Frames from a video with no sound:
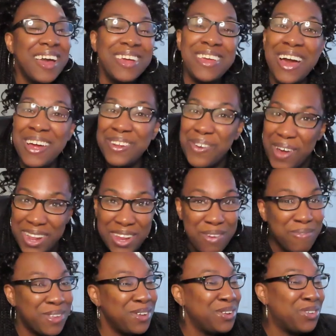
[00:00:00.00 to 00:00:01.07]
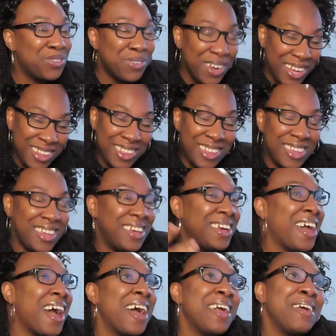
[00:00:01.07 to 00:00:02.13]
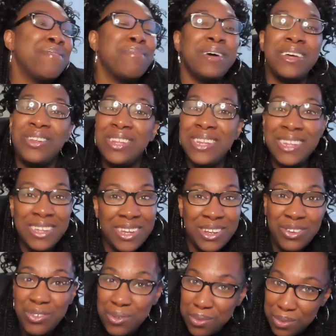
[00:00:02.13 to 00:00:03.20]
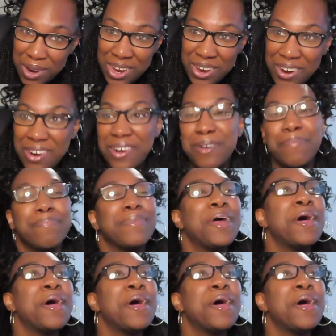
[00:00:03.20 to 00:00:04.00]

Y'all know I love to drink tea. I am a tea drinker.